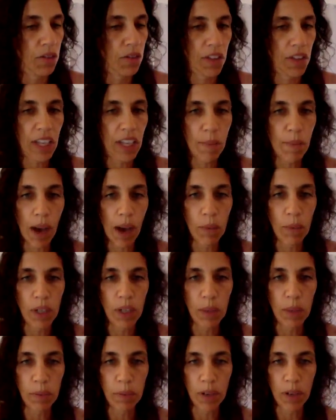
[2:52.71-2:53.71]
think about what
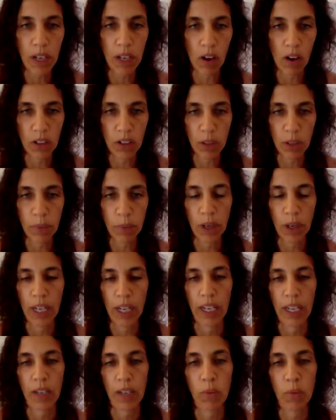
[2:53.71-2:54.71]
you're putting on your
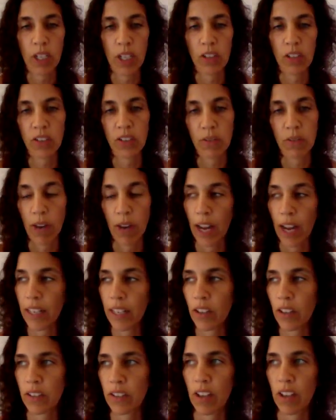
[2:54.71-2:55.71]
body, what you're
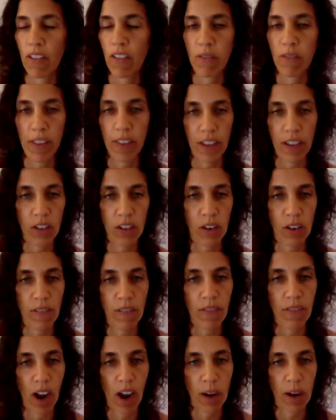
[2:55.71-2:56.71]
surrounding yourself with in your
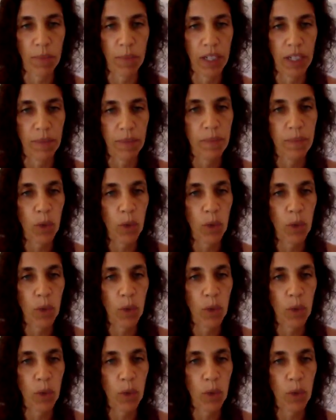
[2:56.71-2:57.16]
environment,